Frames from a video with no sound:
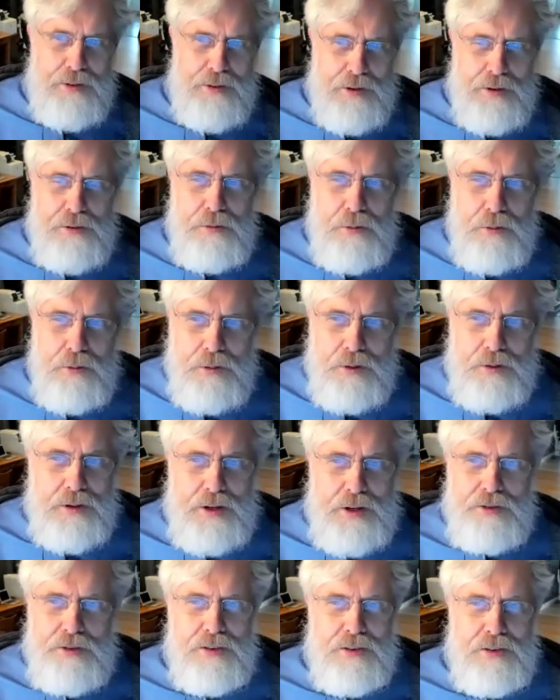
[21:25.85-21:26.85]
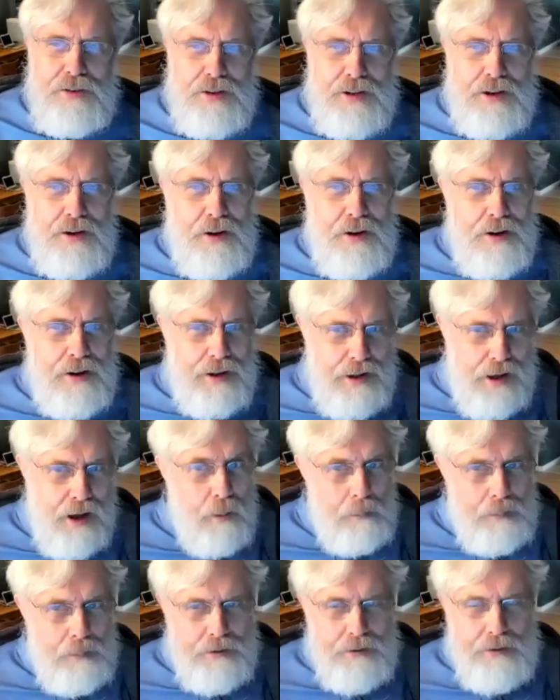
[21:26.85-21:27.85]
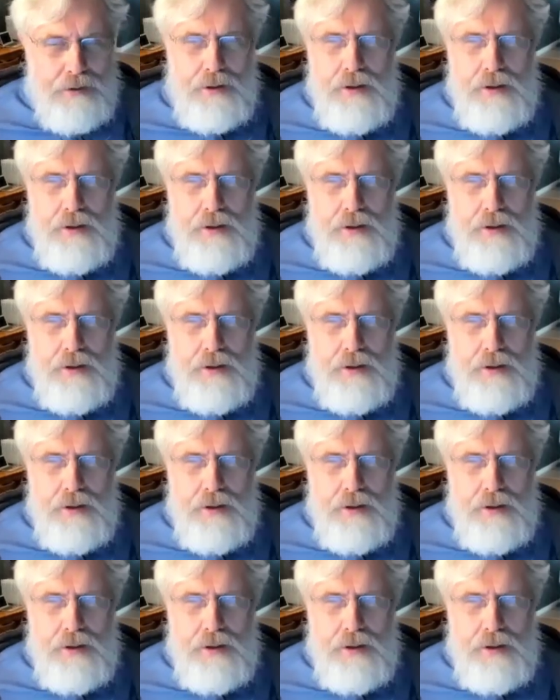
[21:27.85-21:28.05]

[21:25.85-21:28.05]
did the four rotations, and they all helped.